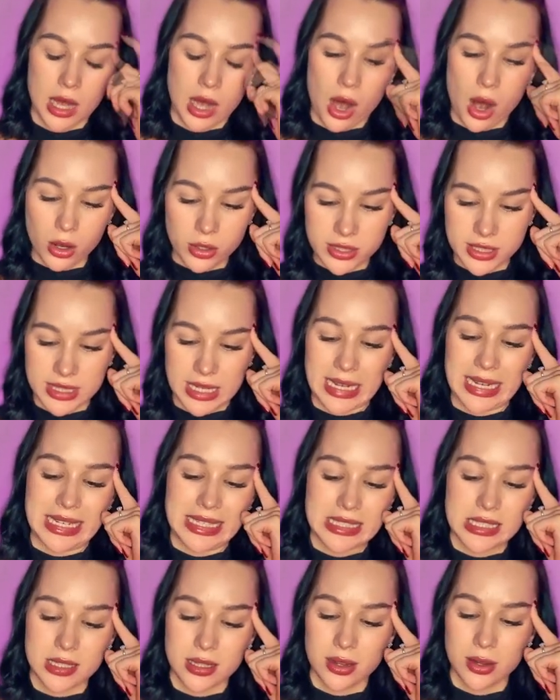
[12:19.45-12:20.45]
Also,
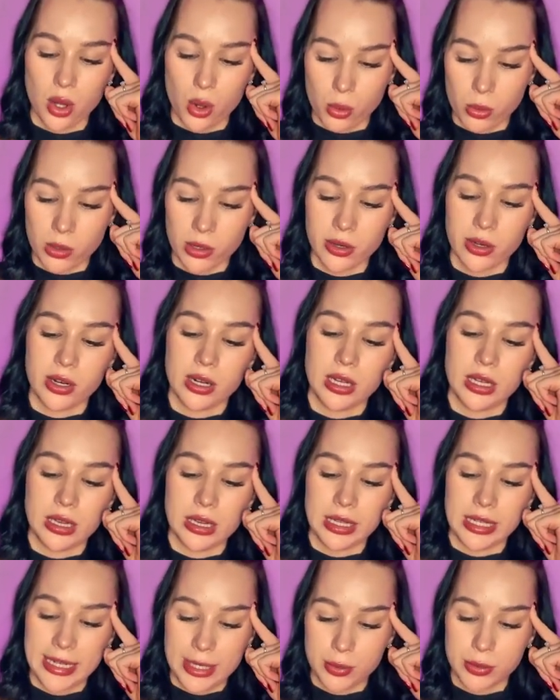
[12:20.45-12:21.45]
it's lower
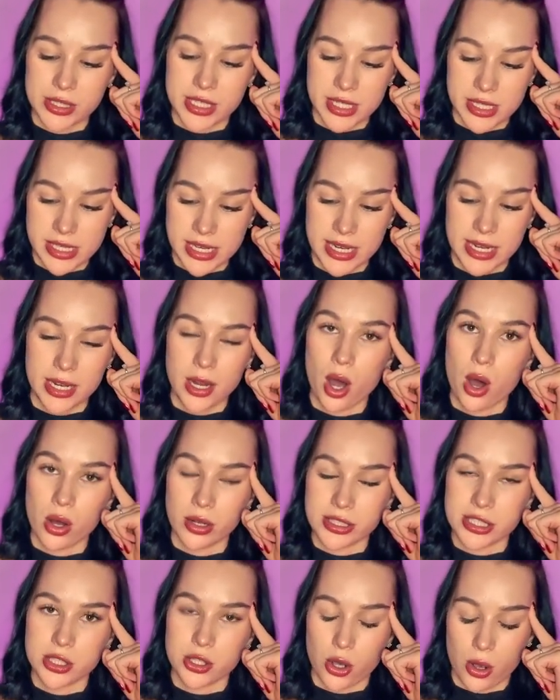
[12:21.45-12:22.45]
liquidity
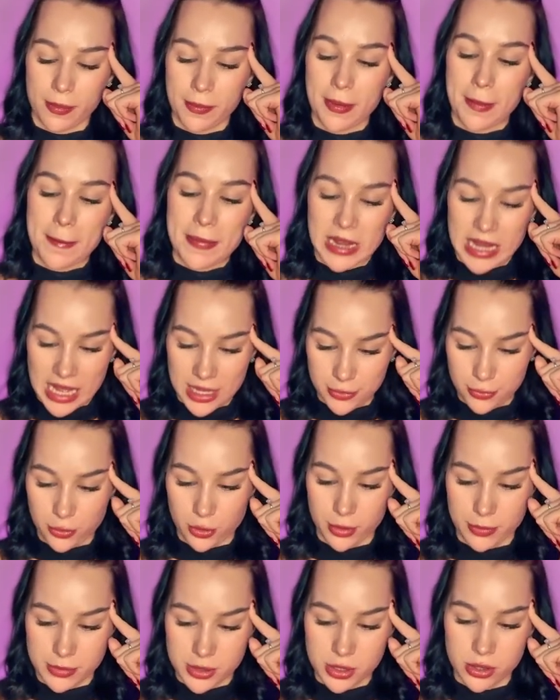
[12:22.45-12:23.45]
on some platforms.